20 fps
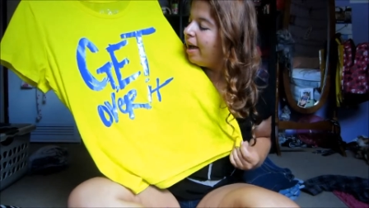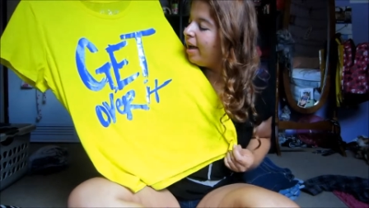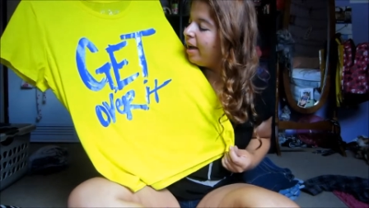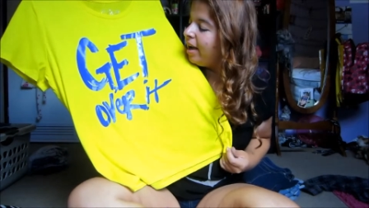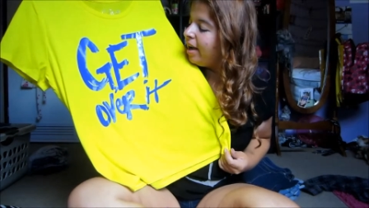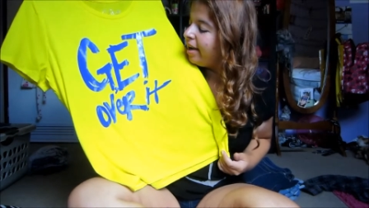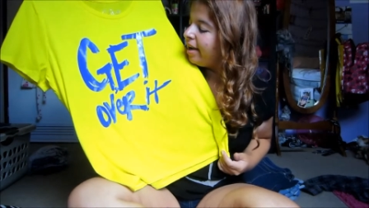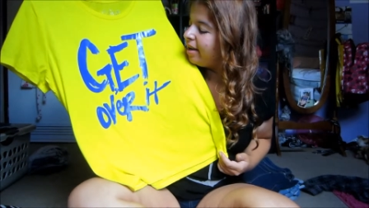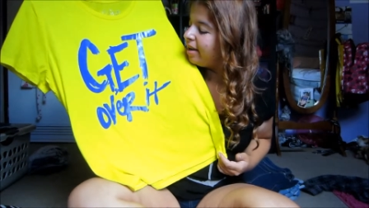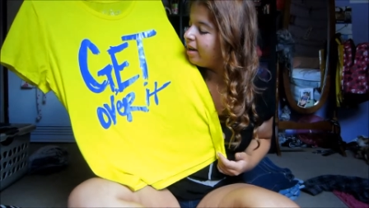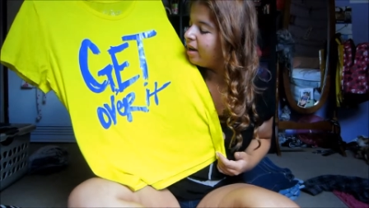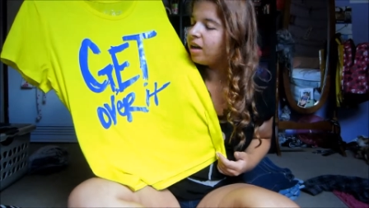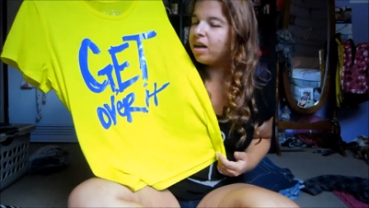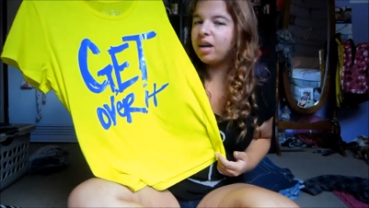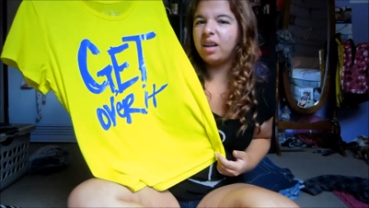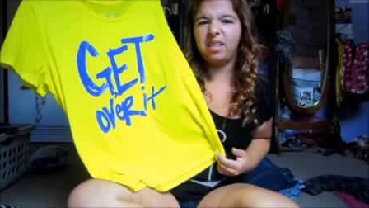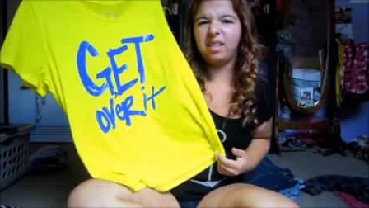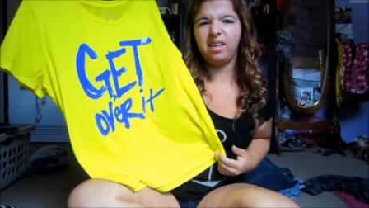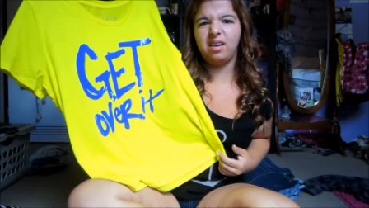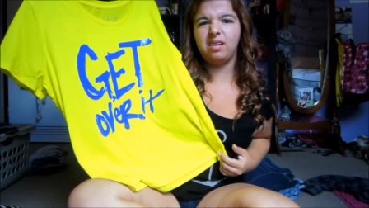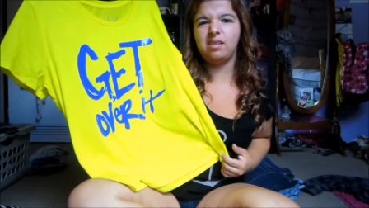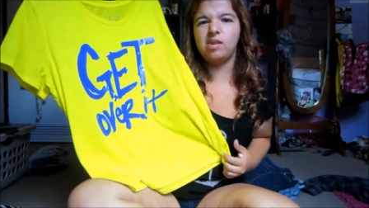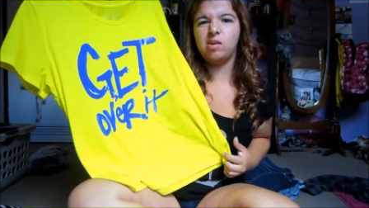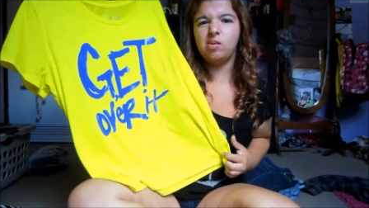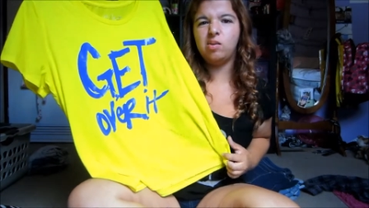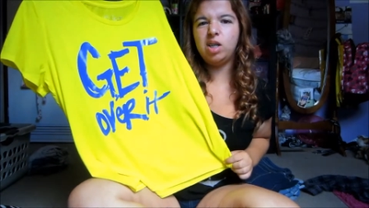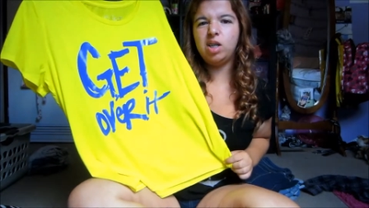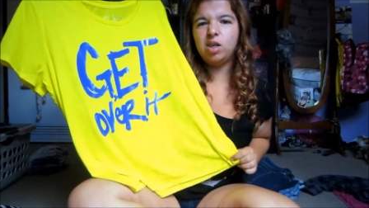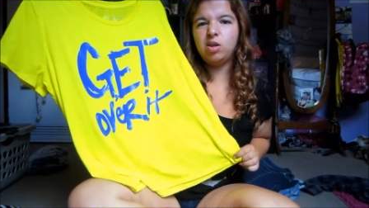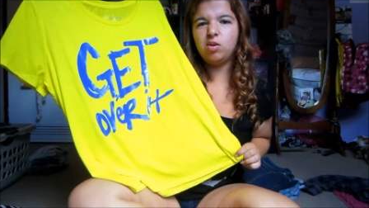and I kind of think so
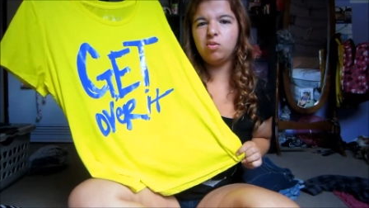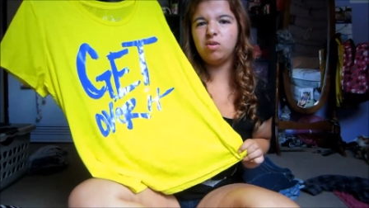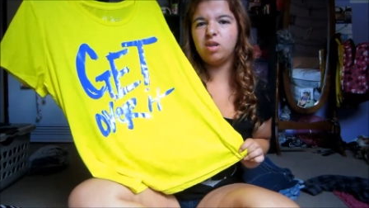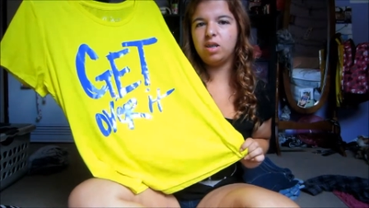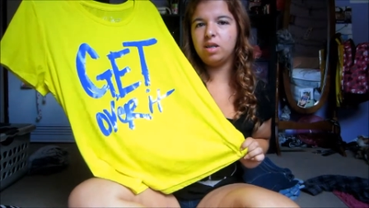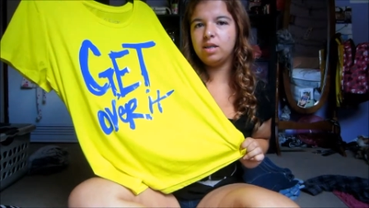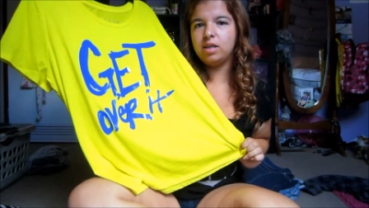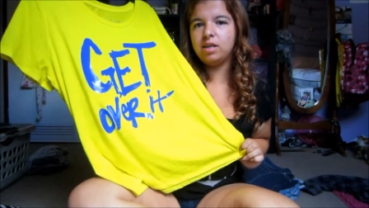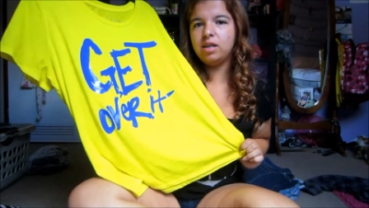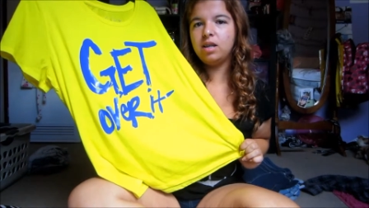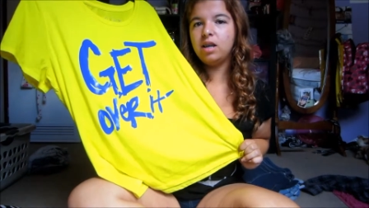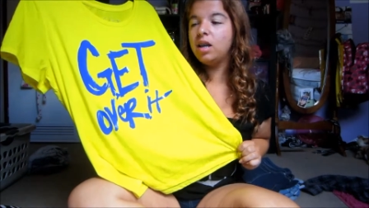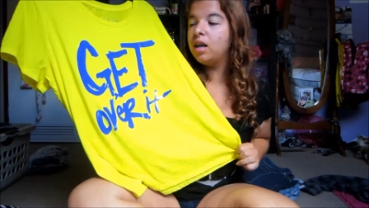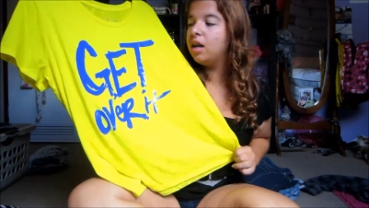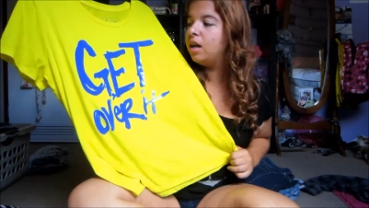too because